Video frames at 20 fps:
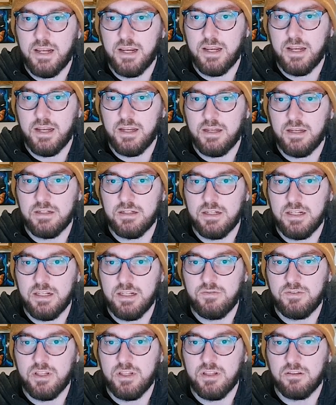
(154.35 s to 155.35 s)
even the
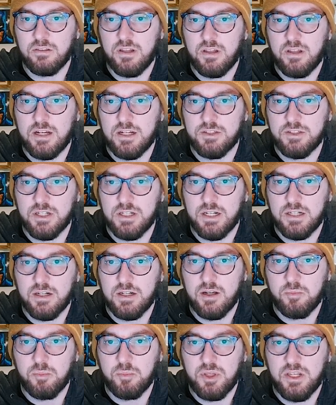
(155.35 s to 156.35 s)
logic up here
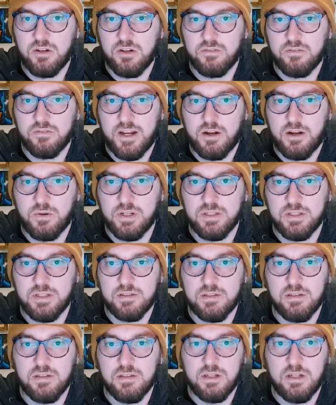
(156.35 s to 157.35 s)
of how it's
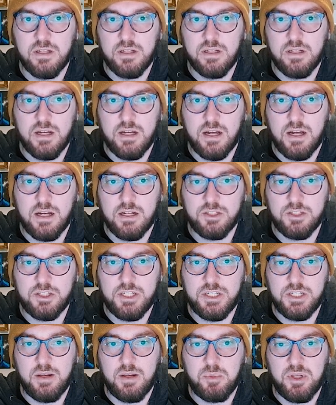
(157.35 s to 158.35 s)
uh, shaping,
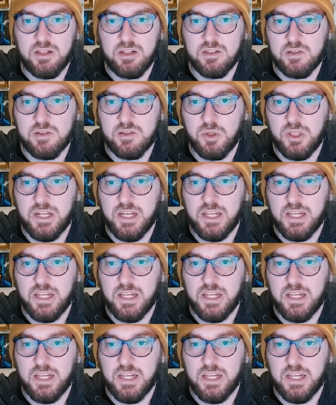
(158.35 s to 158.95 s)
splitting,